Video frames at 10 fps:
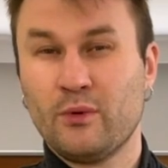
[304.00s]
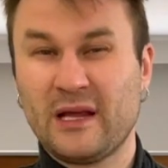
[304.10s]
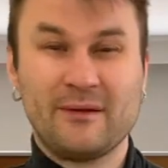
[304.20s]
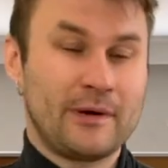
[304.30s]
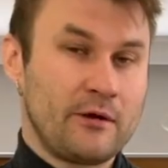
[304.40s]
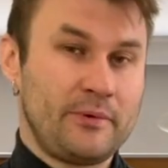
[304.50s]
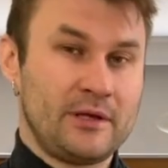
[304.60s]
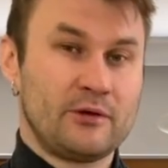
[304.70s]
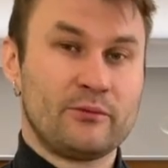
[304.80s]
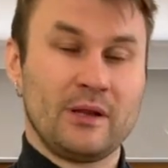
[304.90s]
in my
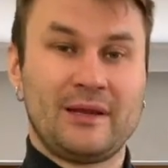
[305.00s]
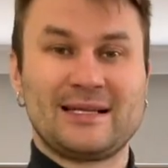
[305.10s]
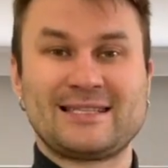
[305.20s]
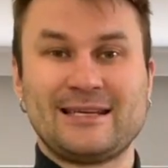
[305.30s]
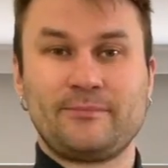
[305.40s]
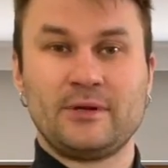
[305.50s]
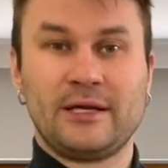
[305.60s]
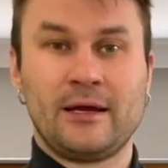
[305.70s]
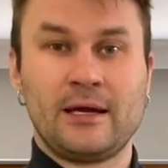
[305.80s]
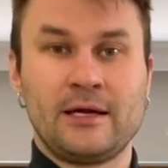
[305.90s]
opinion, will not
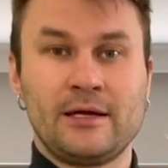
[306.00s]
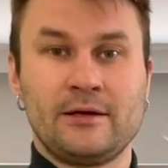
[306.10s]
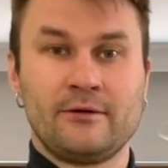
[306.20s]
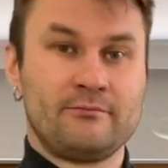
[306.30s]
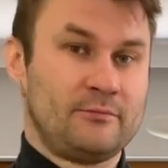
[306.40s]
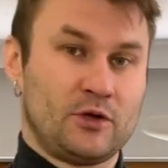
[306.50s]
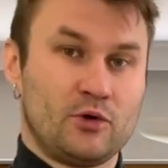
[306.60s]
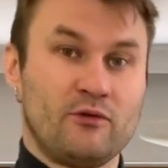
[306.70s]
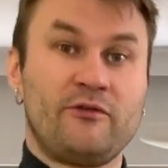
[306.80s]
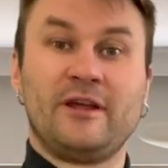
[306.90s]
simply,
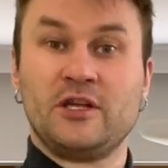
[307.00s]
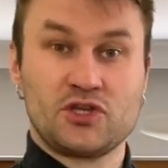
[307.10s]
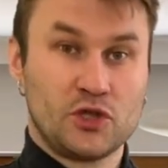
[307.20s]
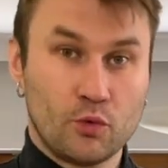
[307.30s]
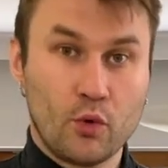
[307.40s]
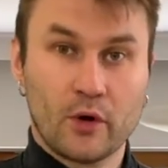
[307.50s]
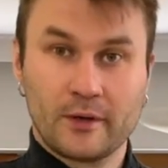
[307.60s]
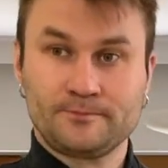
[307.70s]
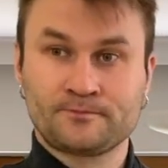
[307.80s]
finish the war.